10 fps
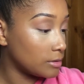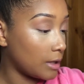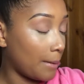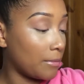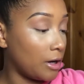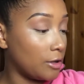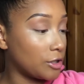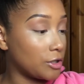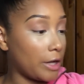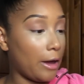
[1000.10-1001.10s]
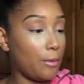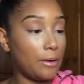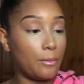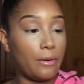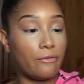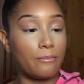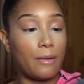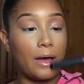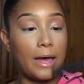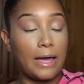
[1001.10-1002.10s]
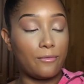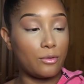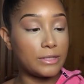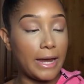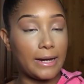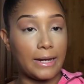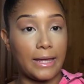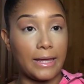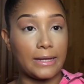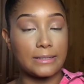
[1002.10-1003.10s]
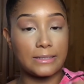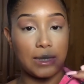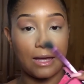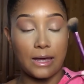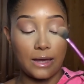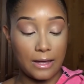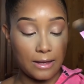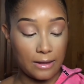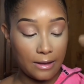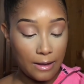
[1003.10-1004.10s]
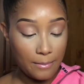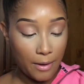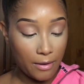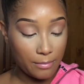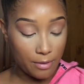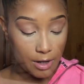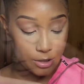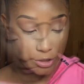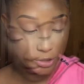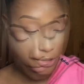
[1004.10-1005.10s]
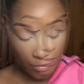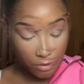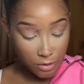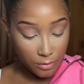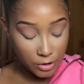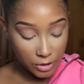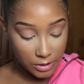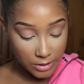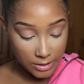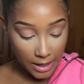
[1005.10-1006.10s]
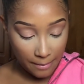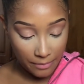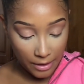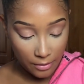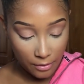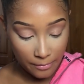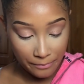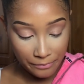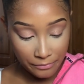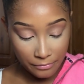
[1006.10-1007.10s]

I'm going to go in with my Real Techniques powder brush. What I'm going to do is just tap that on.